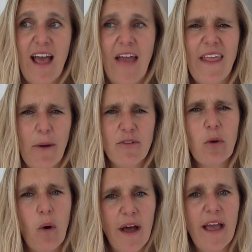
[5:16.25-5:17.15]
and that was
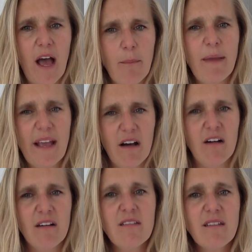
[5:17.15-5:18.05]
quite a big
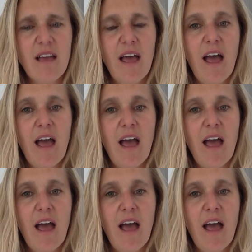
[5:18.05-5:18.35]
ask.